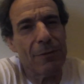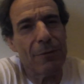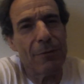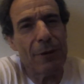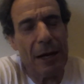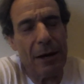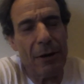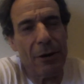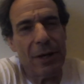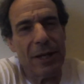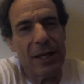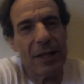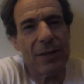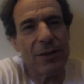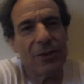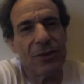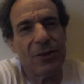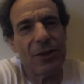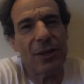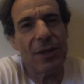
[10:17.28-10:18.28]

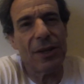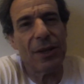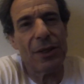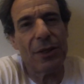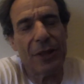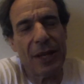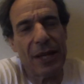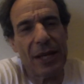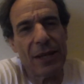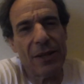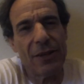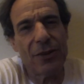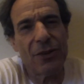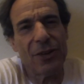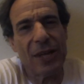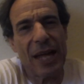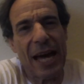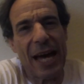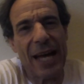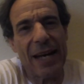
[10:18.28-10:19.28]
various
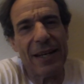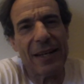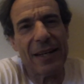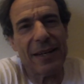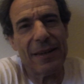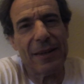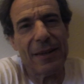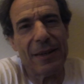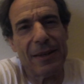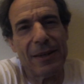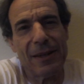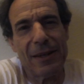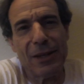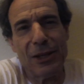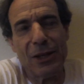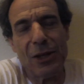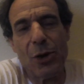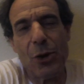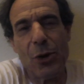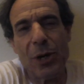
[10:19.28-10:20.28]
things that,
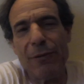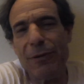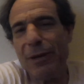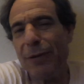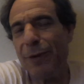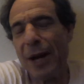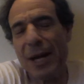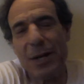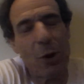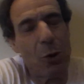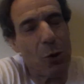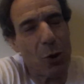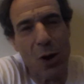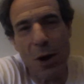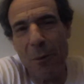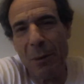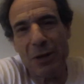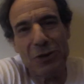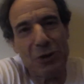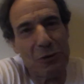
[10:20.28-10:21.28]
even if I don't
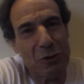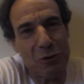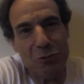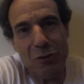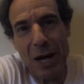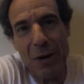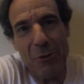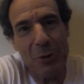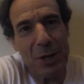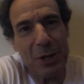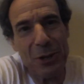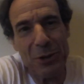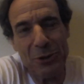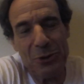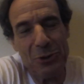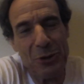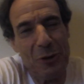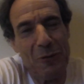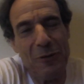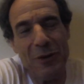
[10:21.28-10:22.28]
call myself a right wing
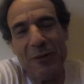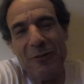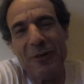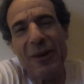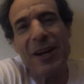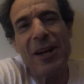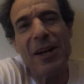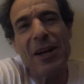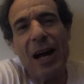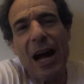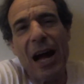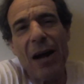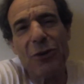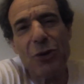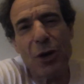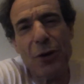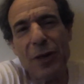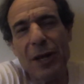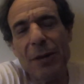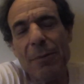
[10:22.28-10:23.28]
conservative, I
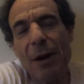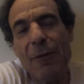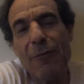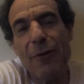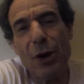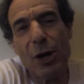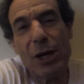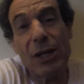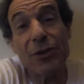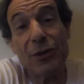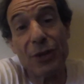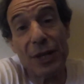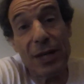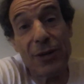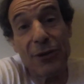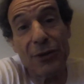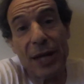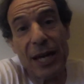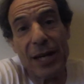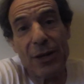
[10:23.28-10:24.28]
started thinking about various
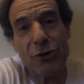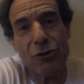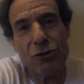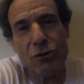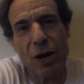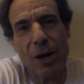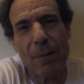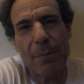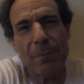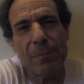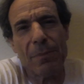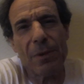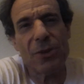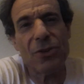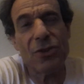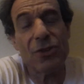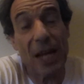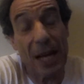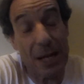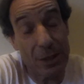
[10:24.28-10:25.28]
things that Trump
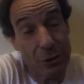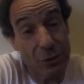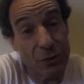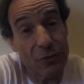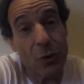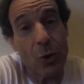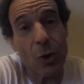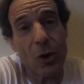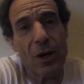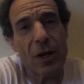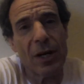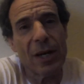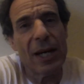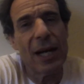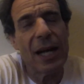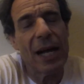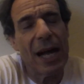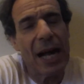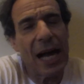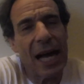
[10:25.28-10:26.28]
stands for.
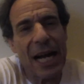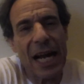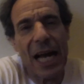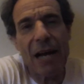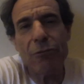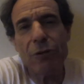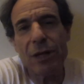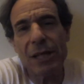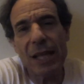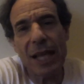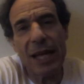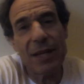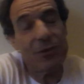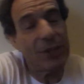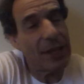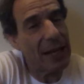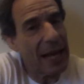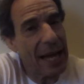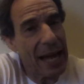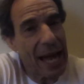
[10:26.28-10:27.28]
And I
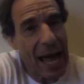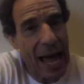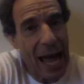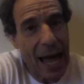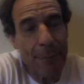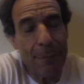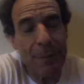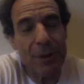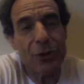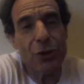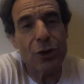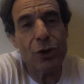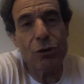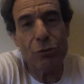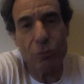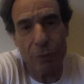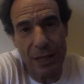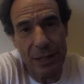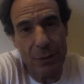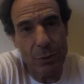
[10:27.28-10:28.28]
realized that I happen to
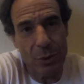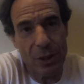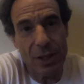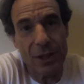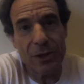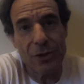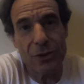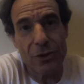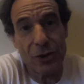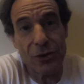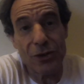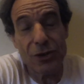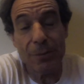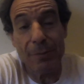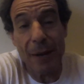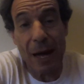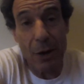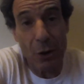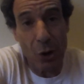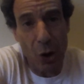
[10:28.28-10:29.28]
agree with just
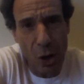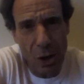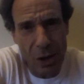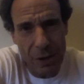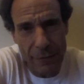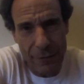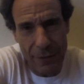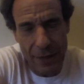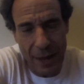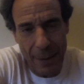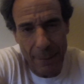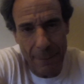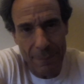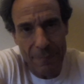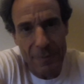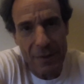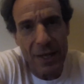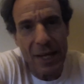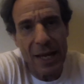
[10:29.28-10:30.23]
about all of them.